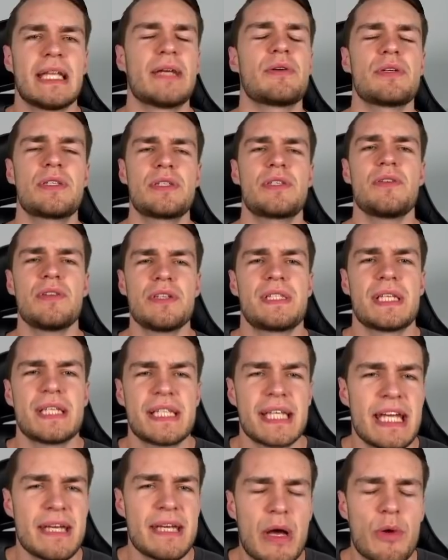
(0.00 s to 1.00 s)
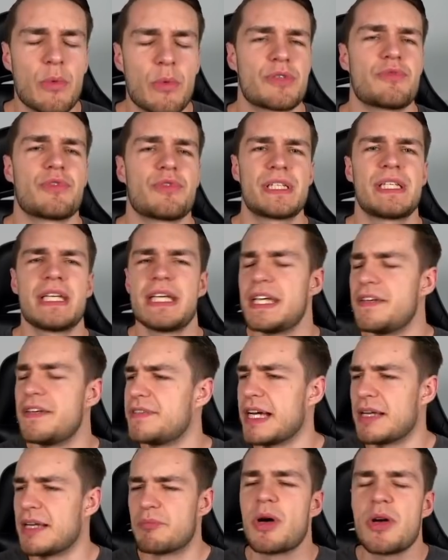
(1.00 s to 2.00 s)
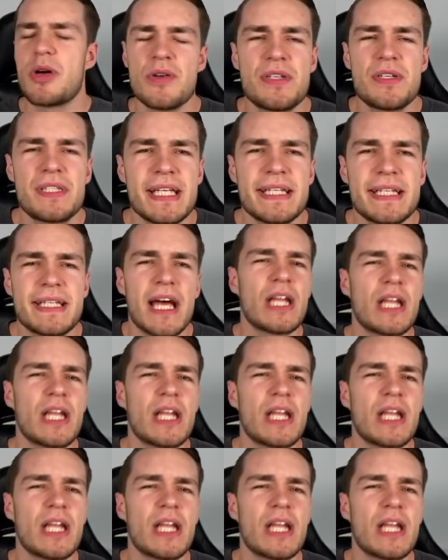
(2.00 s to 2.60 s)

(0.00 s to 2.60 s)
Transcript: Now, as soon as this email was received and posted,